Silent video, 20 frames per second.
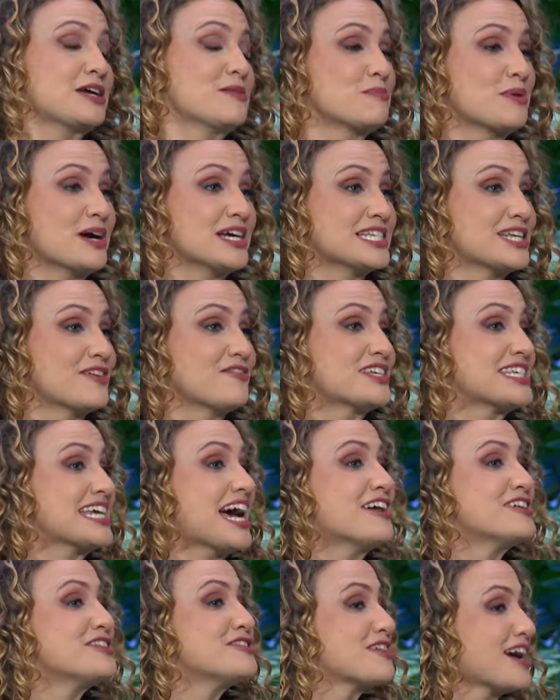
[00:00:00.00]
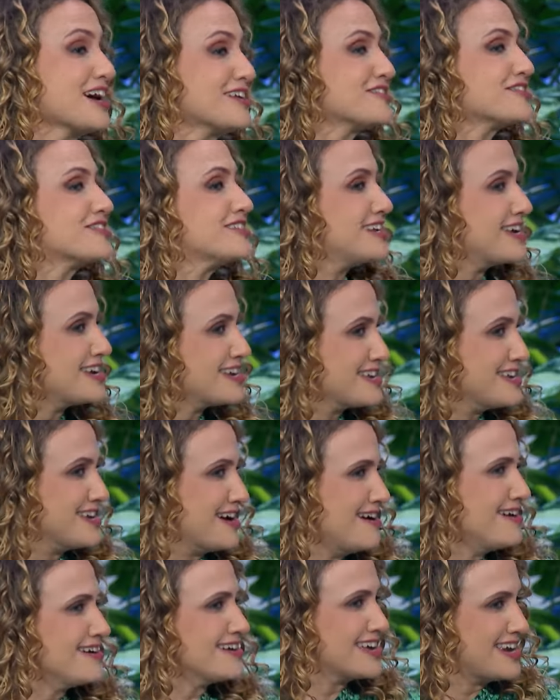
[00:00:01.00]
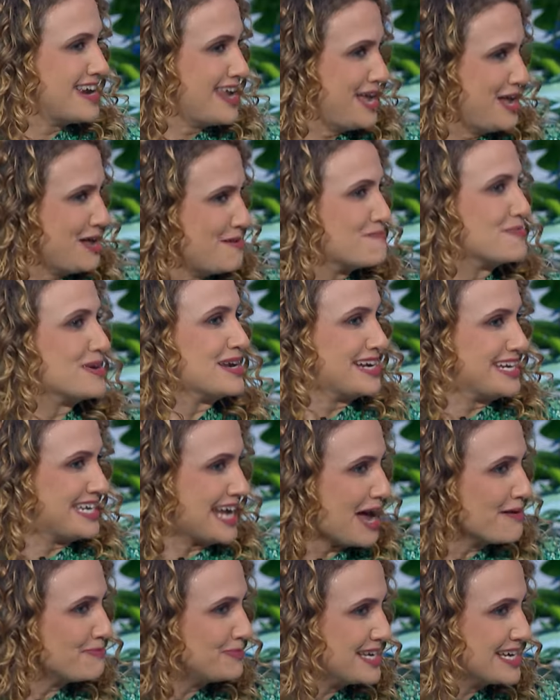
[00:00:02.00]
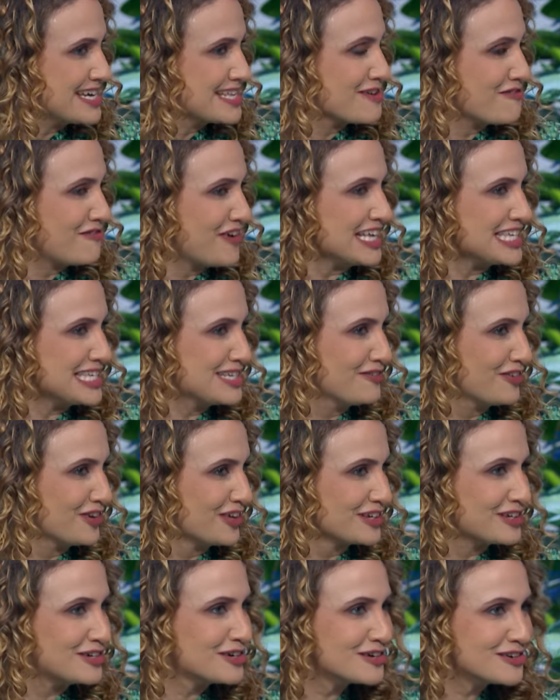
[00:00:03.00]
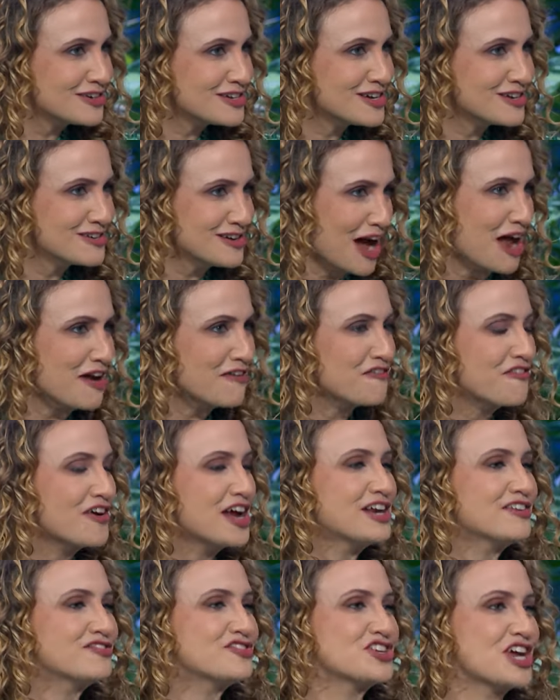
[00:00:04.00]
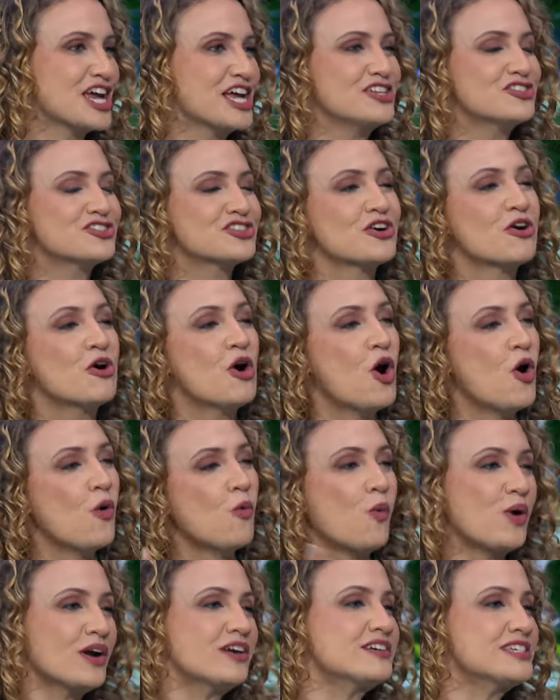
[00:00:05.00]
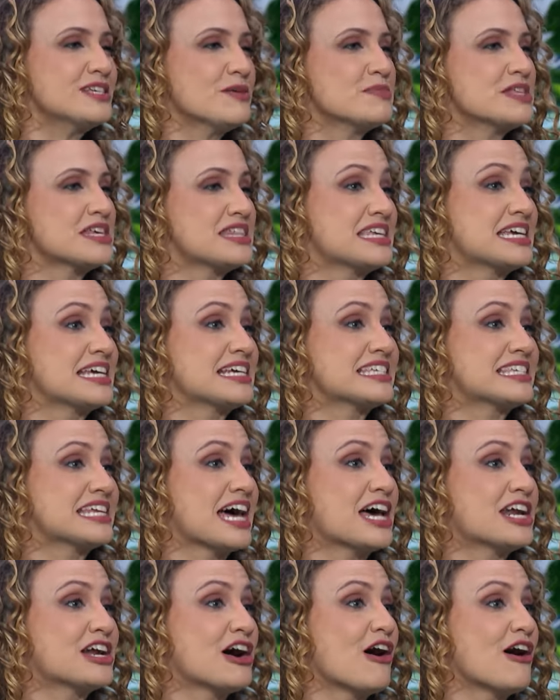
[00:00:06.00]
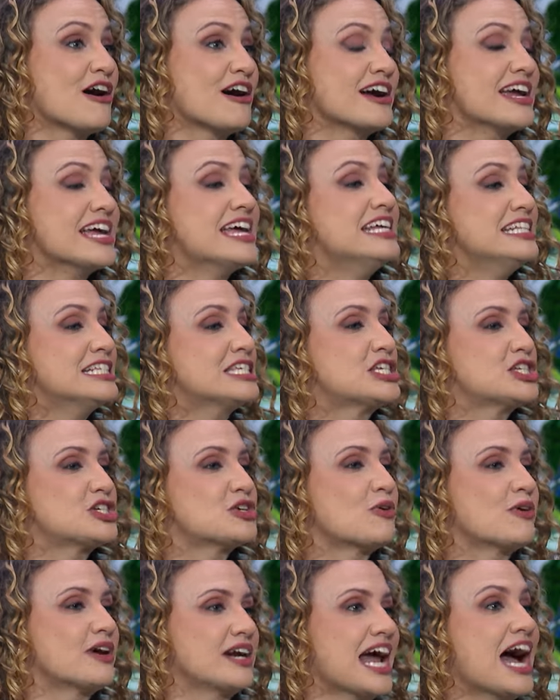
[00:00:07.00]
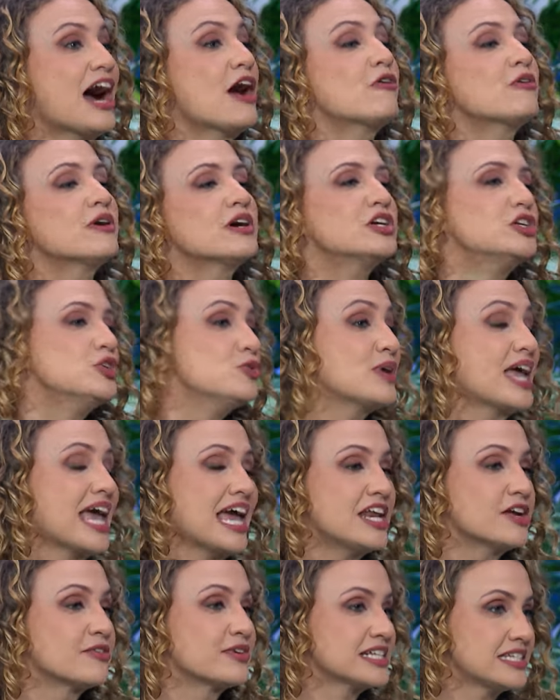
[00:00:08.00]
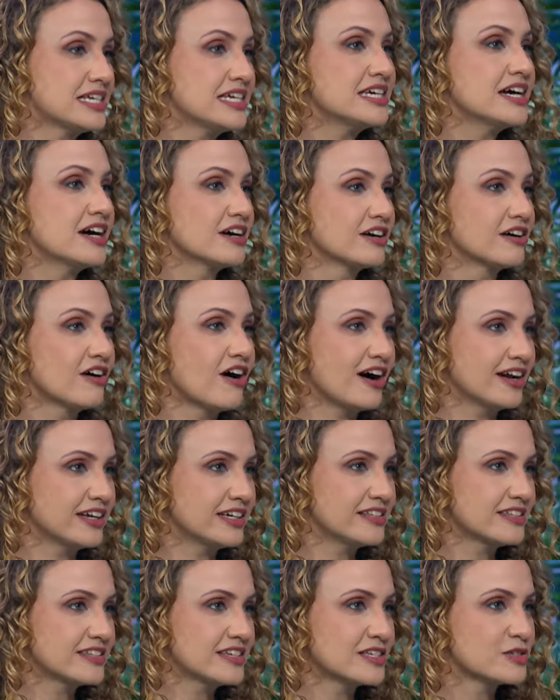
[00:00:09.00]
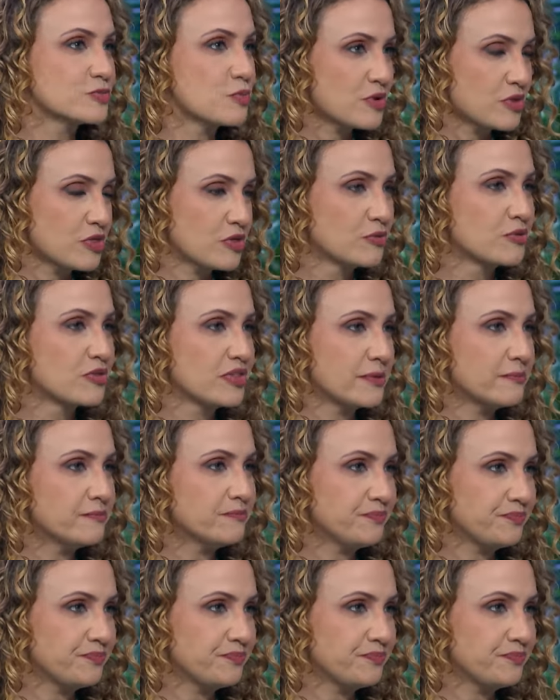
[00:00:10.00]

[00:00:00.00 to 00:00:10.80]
impressive is how you guys are staying young and hip and adapting the festival. You're not afraid of change. So what are some of the things that are in store and how are you catering to younger audiences through them?